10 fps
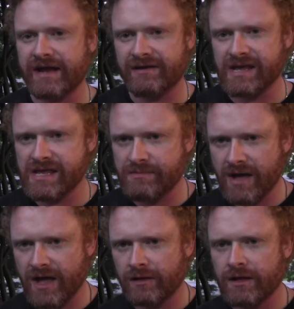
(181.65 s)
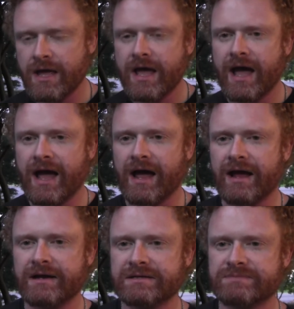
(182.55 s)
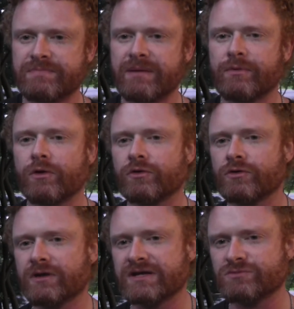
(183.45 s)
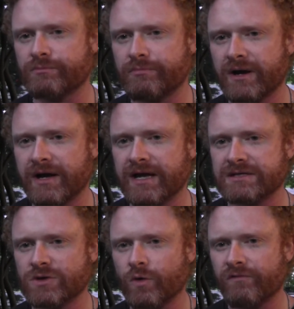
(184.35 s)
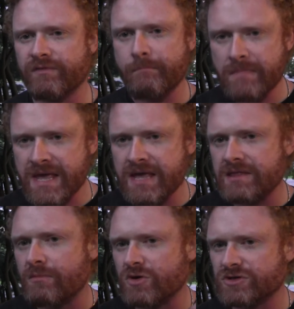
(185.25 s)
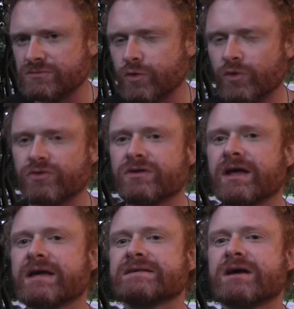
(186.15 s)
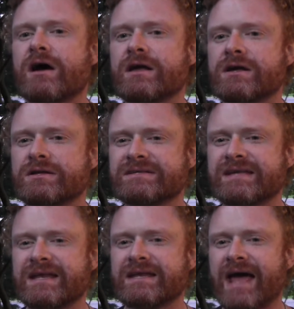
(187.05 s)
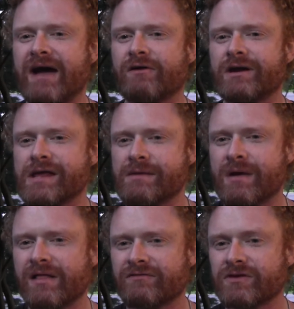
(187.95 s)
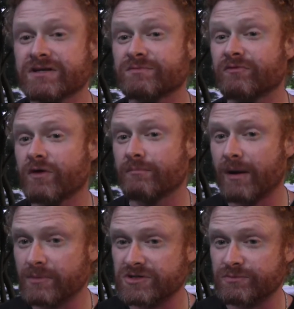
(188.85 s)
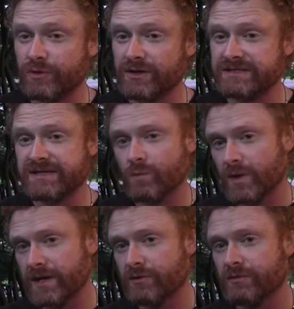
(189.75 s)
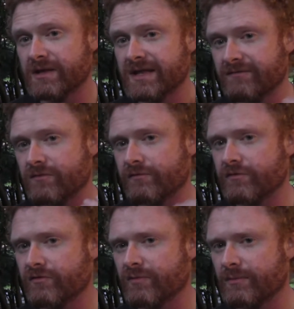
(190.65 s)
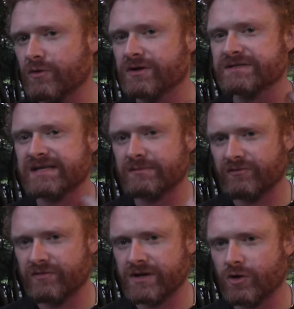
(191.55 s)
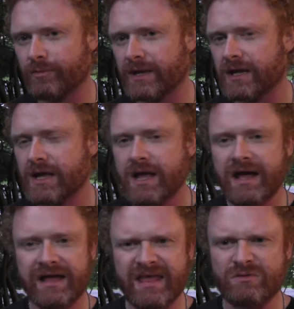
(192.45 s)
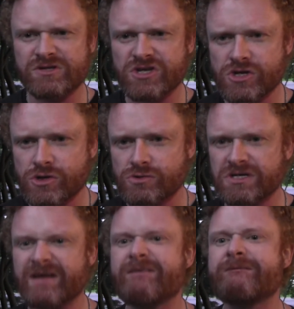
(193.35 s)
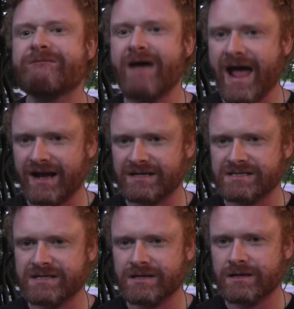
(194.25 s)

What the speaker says: out an email and people on your list would buy it. Or for me, the most important thing is I could send out an email a few days before I published a book and said, will you leave a review of my book and send them a free copy? And that was huge. In fact,